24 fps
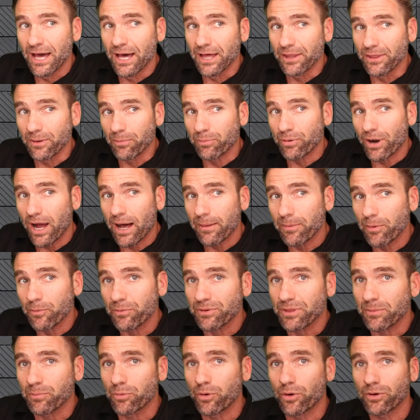The problem
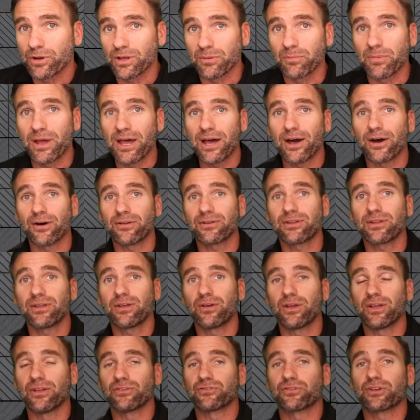with the broken mount
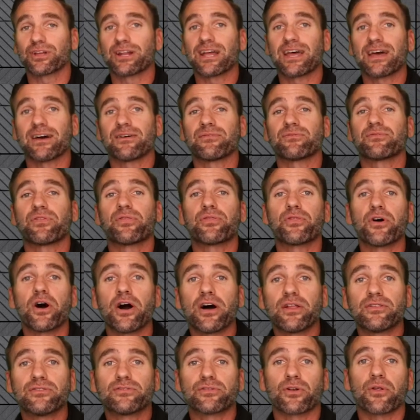is you're going to have
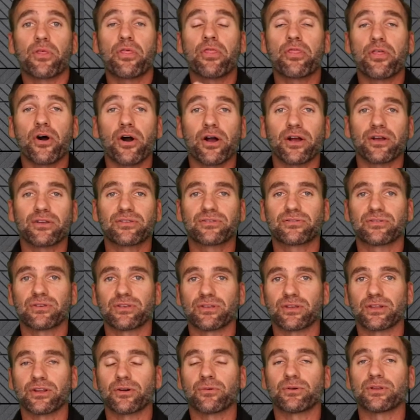thuds or thunks,
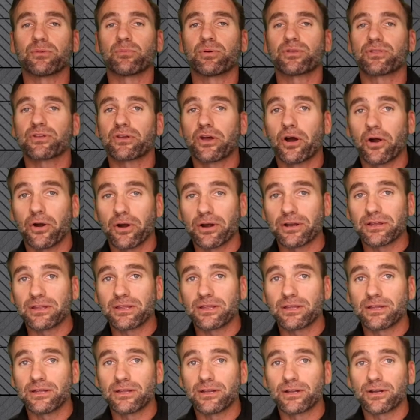when you put the car in
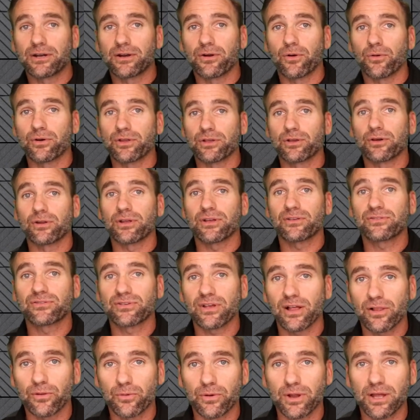gear or you go to
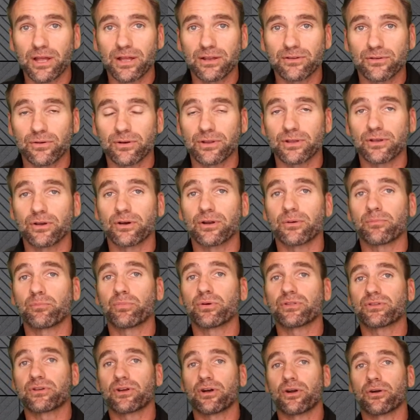accelerate or you go to
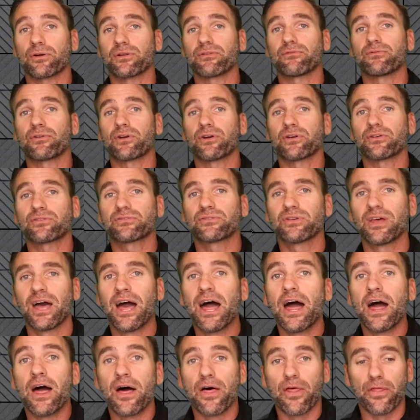put the car in reverse.
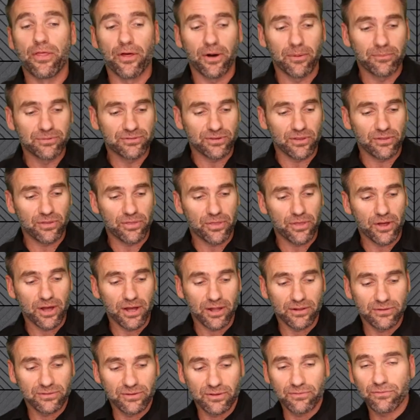Thumps and
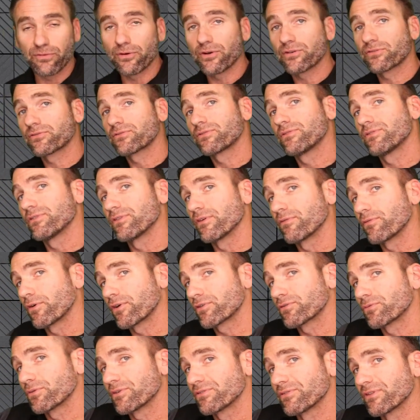thuds. The
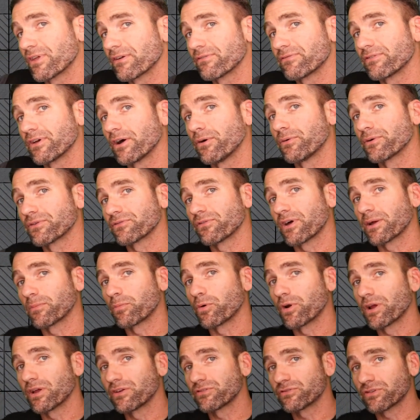first reason they fail was
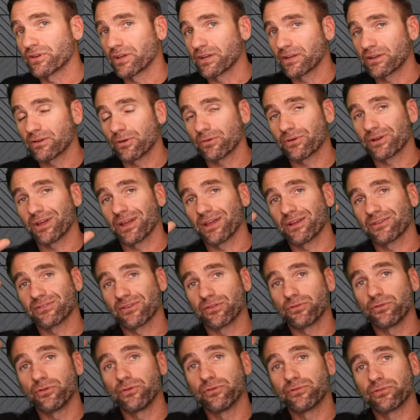vibration, because they
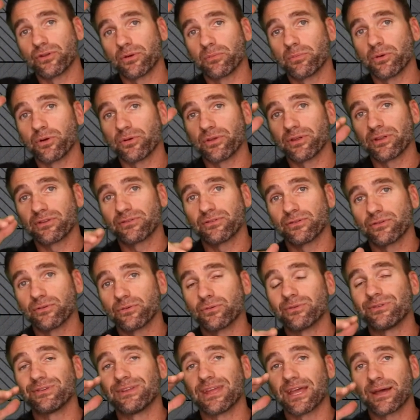lose their ability
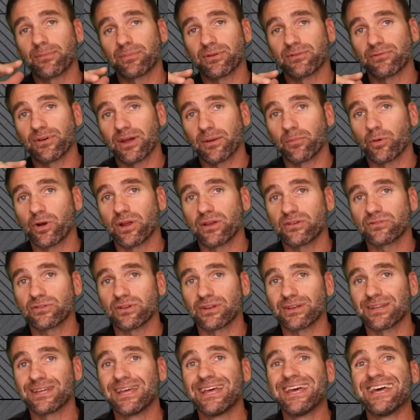to dampen
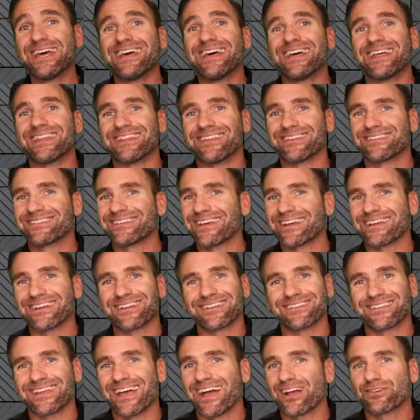vibration. The second
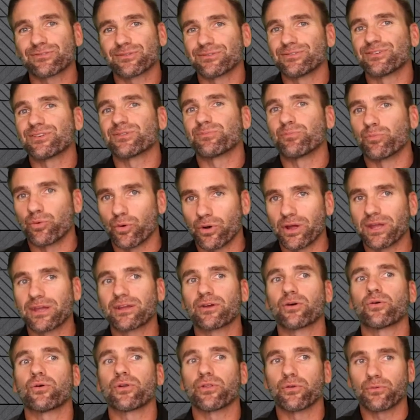is they actually just
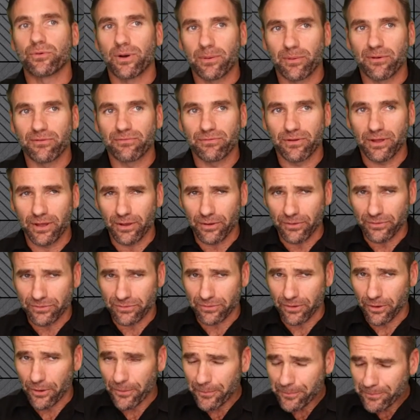break or the rubber fails.
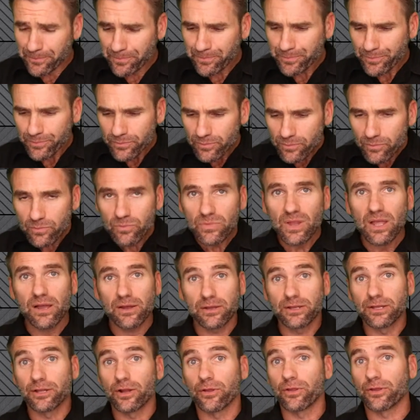So,
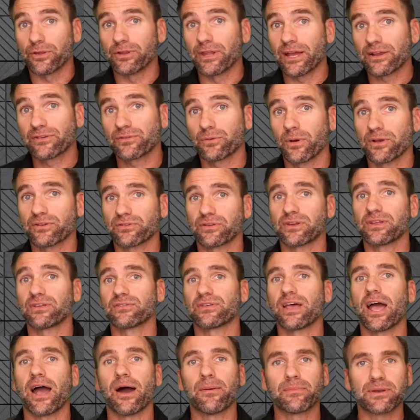the next question
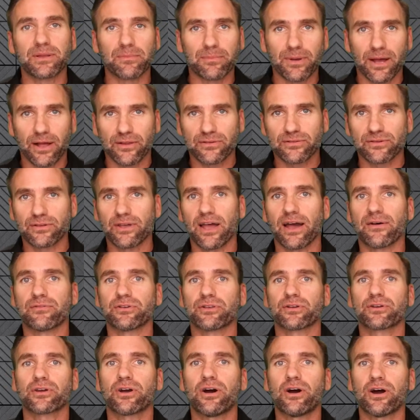is, how many mounts do you have in
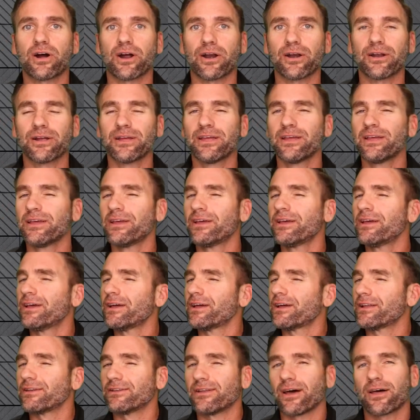your car?
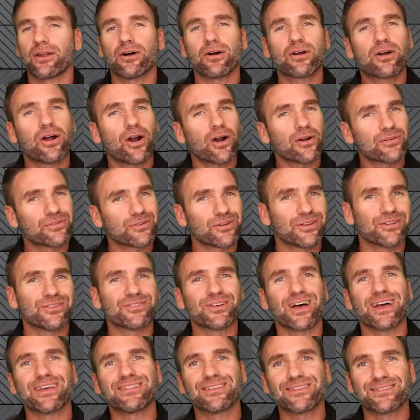Not all cars are
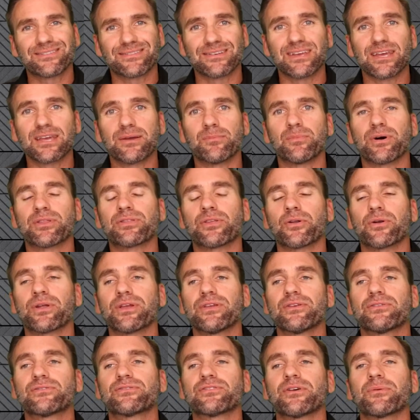designed the same, but there
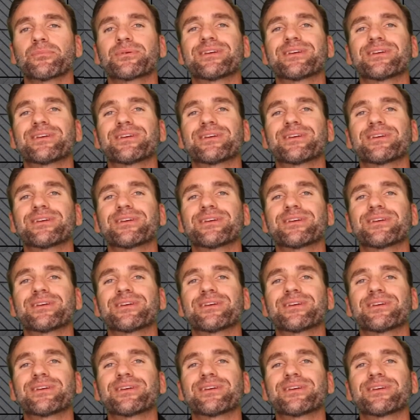is some